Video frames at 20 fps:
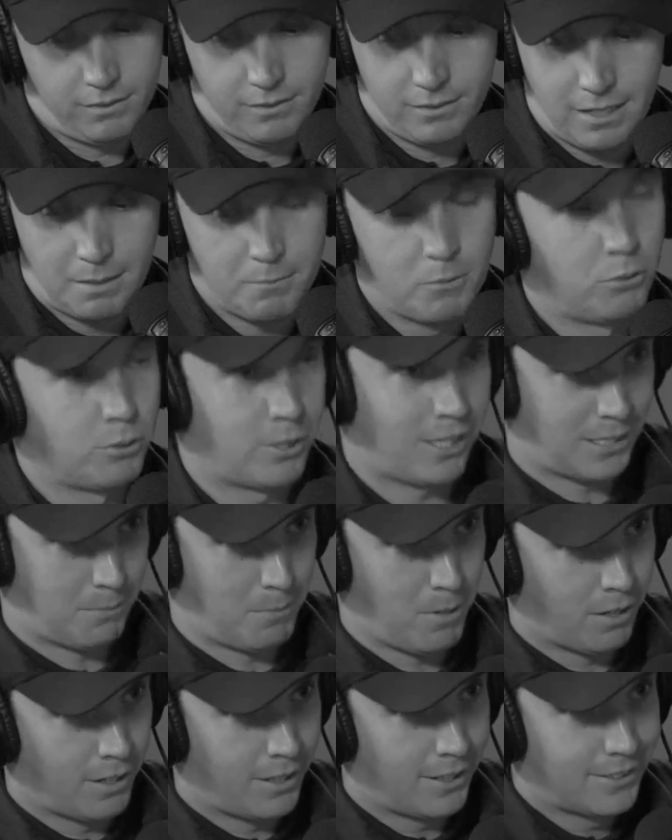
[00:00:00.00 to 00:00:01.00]
I'm always here to
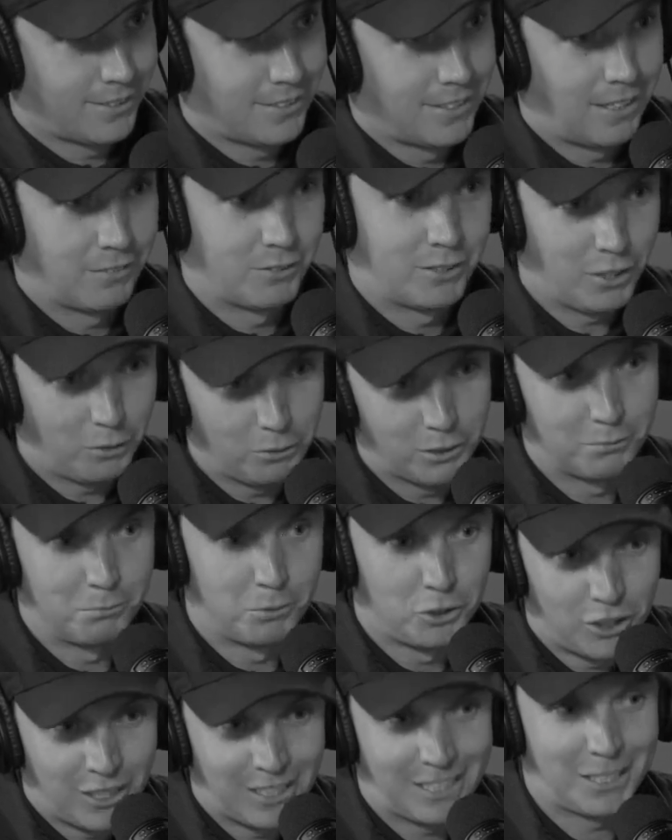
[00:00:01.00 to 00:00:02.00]
be honest. I've sold you some
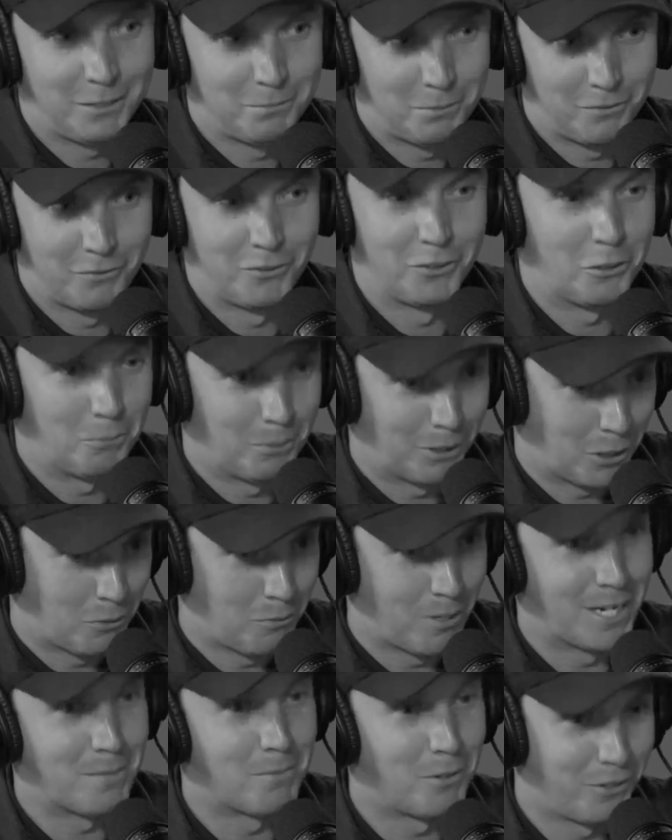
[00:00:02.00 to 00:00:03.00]
shit clubs for a couple of
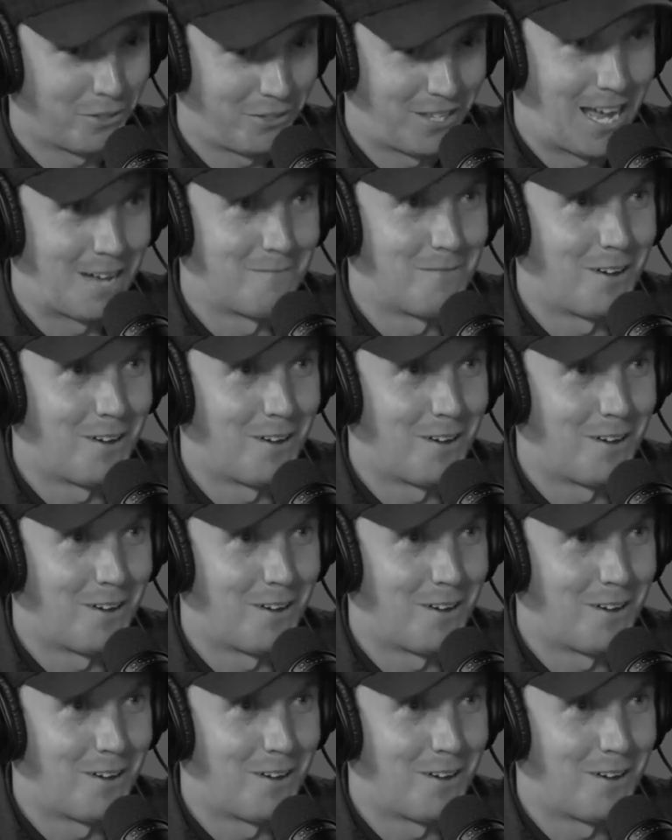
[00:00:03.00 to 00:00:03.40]
quid, but other than that, I'm